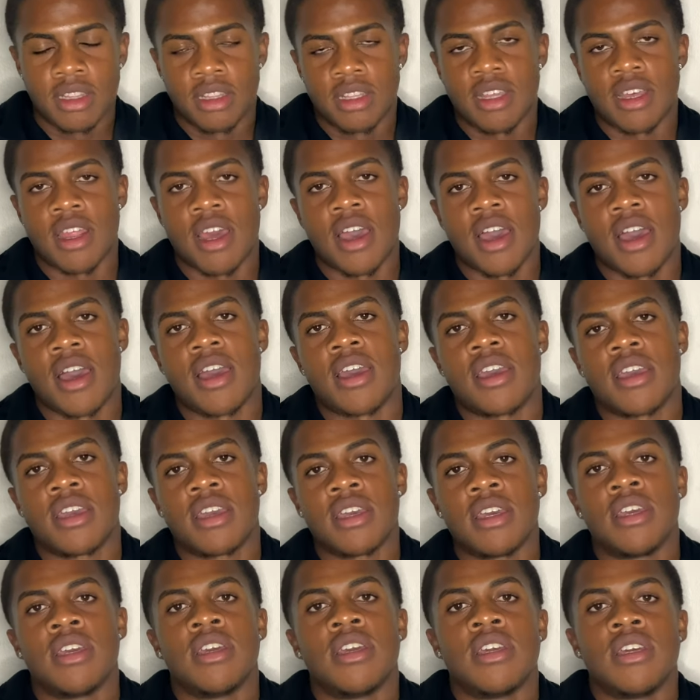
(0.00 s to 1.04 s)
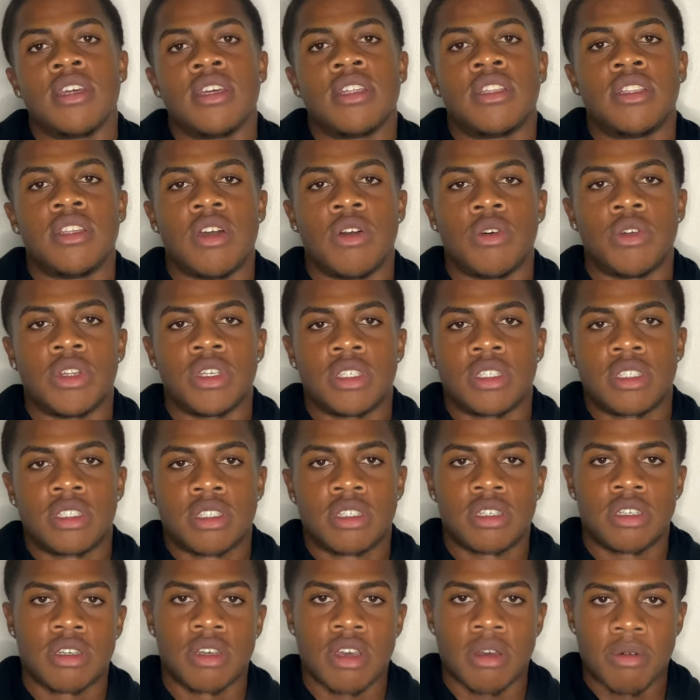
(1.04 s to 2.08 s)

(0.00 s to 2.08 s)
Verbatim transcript: that I notice